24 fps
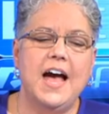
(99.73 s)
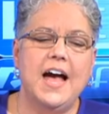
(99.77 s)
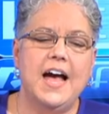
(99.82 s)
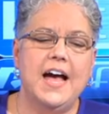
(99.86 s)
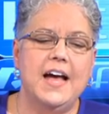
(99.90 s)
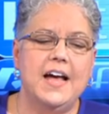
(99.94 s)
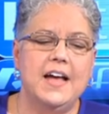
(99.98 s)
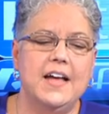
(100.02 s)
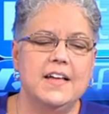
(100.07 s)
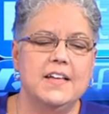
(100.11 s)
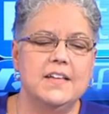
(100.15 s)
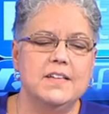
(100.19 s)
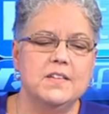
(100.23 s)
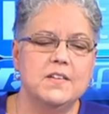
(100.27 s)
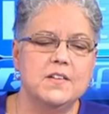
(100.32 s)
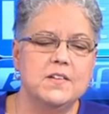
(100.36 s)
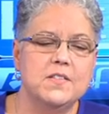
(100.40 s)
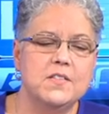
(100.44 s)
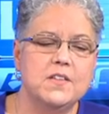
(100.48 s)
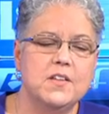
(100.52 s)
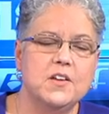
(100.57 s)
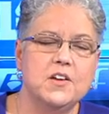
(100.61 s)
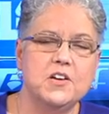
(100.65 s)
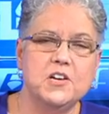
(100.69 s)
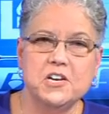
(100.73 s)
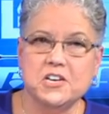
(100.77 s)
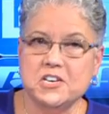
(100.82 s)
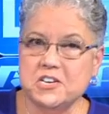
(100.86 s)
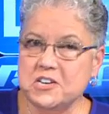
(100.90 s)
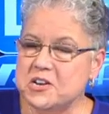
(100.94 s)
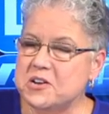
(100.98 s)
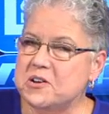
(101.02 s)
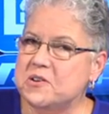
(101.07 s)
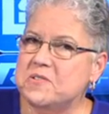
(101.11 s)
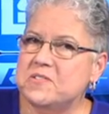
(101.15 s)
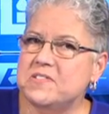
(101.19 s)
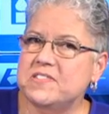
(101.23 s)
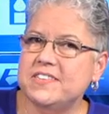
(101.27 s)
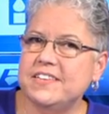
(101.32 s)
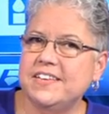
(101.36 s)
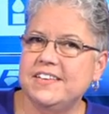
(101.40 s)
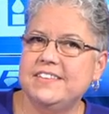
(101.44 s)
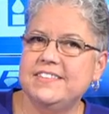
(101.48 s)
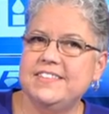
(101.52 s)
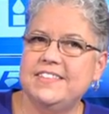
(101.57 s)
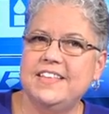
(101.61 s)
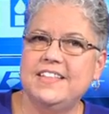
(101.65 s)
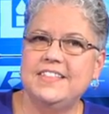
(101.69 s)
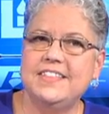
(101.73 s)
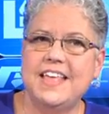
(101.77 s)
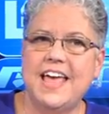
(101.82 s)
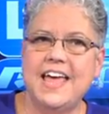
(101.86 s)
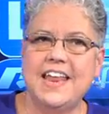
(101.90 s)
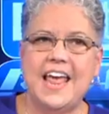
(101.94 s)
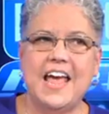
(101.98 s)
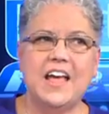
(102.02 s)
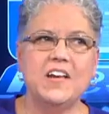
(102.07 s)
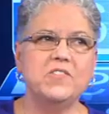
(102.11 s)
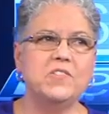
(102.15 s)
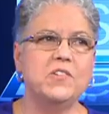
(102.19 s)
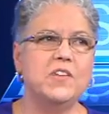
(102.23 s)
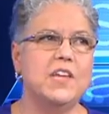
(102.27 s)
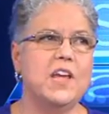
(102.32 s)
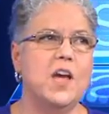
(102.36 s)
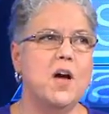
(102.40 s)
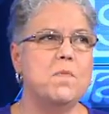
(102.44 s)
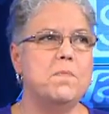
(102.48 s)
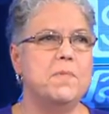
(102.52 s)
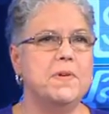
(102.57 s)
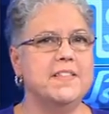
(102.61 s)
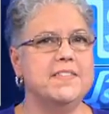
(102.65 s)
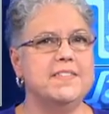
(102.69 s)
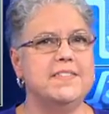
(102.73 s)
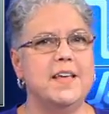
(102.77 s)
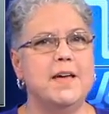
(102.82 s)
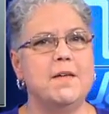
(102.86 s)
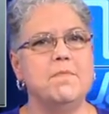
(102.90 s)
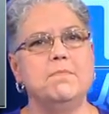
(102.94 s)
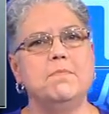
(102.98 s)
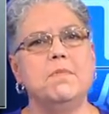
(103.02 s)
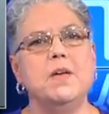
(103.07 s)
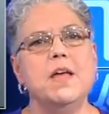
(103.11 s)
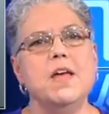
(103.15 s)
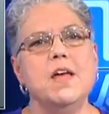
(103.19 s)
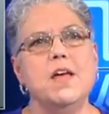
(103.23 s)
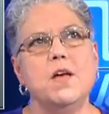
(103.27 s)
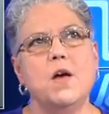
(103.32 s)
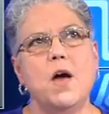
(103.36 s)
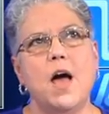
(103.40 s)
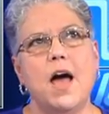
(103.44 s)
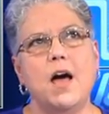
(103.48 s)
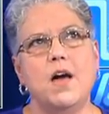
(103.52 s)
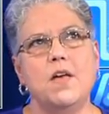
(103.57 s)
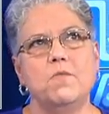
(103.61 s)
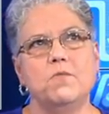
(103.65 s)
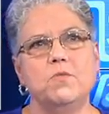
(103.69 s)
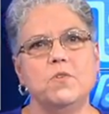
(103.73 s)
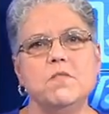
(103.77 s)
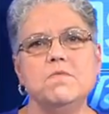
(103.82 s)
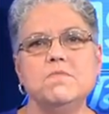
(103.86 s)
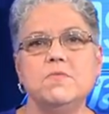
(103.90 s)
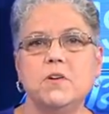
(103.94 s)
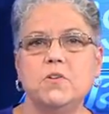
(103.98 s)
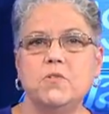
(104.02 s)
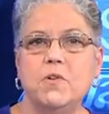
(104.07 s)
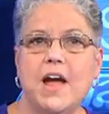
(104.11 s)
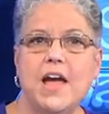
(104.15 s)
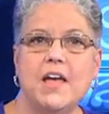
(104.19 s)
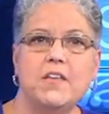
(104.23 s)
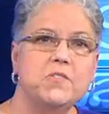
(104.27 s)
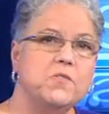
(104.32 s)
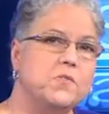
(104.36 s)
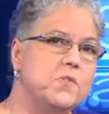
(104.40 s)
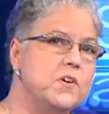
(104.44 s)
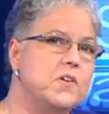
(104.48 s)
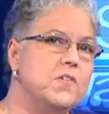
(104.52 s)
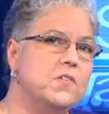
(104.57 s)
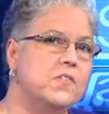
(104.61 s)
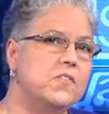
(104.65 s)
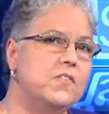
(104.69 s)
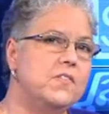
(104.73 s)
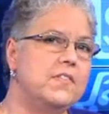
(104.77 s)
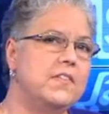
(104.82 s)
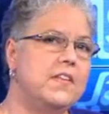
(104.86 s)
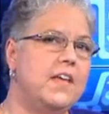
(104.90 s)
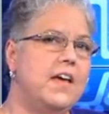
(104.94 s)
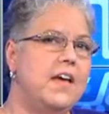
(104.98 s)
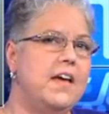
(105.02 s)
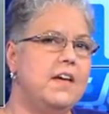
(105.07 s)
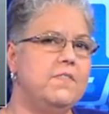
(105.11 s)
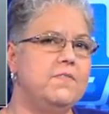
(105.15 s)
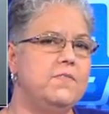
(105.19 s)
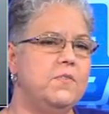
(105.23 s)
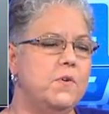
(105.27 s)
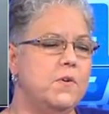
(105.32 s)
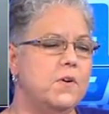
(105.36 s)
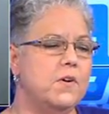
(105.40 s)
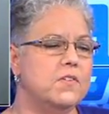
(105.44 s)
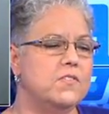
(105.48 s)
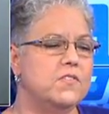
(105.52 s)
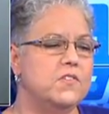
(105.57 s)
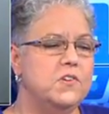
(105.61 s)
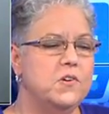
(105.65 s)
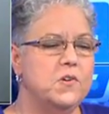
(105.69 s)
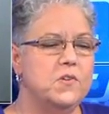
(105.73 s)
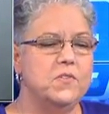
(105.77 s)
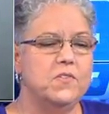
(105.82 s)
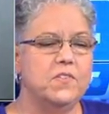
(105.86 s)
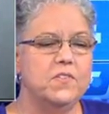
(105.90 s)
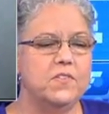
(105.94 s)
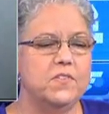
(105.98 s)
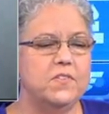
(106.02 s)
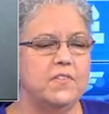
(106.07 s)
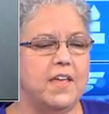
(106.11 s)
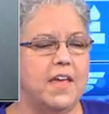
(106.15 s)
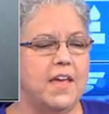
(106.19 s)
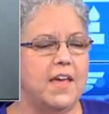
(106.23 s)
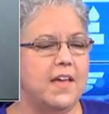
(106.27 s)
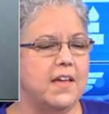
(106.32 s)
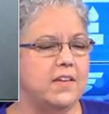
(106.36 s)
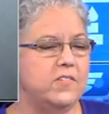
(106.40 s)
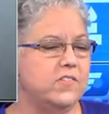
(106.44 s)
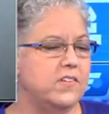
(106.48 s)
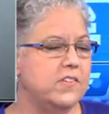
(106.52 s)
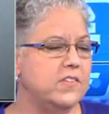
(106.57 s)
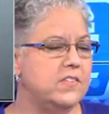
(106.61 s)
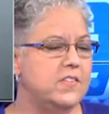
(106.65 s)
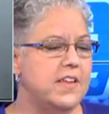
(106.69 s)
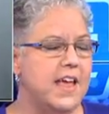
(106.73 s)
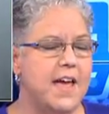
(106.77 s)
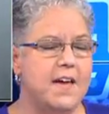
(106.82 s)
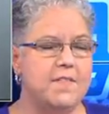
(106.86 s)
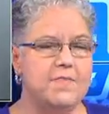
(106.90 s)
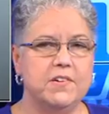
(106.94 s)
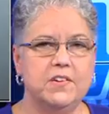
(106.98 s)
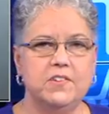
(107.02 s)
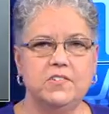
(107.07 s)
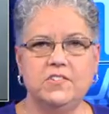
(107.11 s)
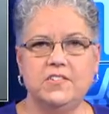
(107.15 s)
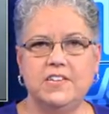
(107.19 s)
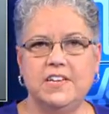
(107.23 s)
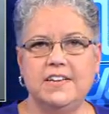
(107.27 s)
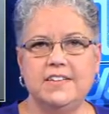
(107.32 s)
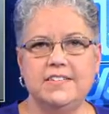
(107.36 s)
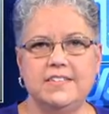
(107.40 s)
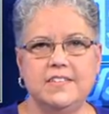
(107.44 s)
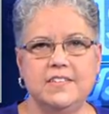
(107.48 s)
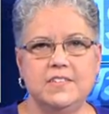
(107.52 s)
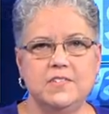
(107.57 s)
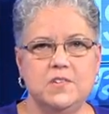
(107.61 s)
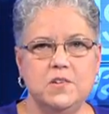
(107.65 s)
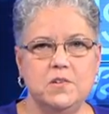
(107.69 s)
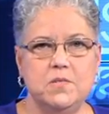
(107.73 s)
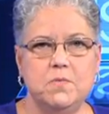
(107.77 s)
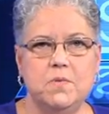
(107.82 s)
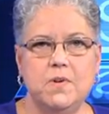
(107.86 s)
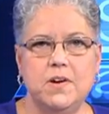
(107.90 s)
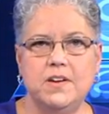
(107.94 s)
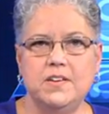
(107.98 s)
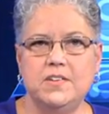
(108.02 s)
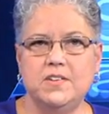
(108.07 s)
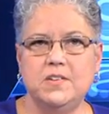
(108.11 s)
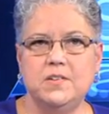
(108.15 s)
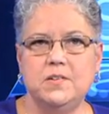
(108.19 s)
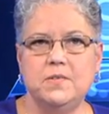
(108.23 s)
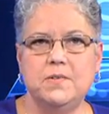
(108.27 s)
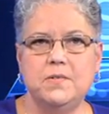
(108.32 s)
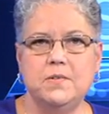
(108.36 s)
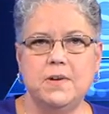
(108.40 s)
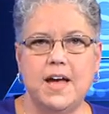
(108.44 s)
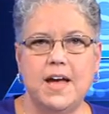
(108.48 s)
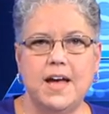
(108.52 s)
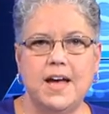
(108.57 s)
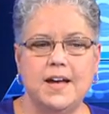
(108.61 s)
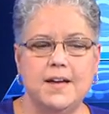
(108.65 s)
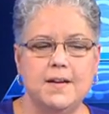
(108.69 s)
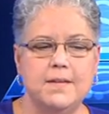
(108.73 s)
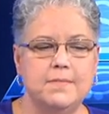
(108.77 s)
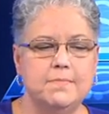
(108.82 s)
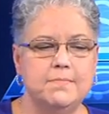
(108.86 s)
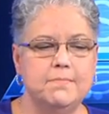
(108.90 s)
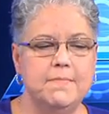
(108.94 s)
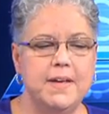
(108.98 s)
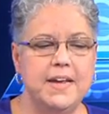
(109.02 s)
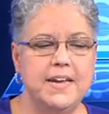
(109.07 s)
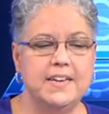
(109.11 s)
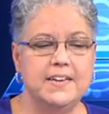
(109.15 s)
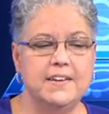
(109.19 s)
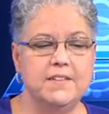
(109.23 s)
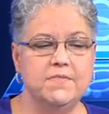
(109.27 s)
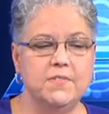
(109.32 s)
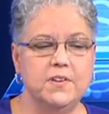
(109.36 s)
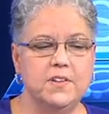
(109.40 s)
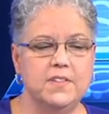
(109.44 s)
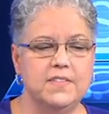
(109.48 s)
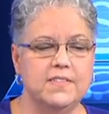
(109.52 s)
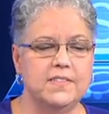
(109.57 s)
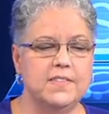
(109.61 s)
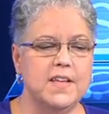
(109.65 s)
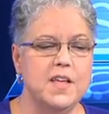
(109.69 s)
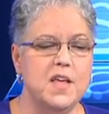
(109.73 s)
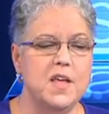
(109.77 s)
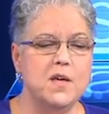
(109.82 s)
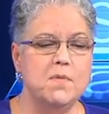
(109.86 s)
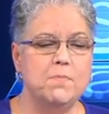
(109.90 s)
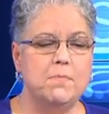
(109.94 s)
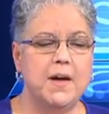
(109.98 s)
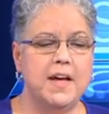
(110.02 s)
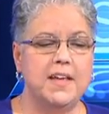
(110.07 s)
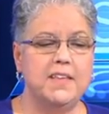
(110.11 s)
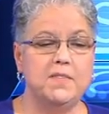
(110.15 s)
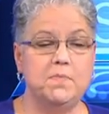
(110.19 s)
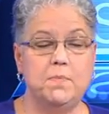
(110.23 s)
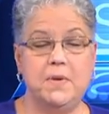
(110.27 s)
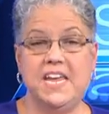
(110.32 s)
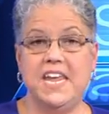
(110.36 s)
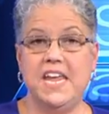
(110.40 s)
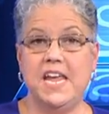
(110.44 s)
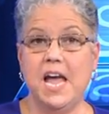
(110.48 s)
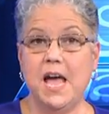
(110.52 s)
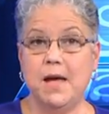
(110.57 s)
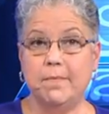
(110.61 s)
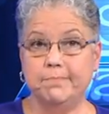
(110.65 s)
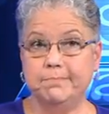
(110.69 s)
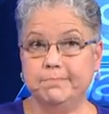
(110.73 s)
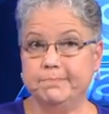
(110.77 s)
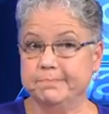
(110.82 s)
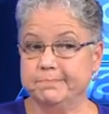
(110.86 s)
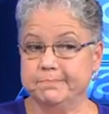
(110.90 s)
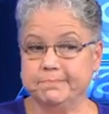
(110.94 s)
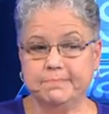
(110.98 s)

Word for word: Uh, the good news is that that actually opens up uh, room for grassroots, uh, for students and just average citizens who want to uh, make a difference by speaking up.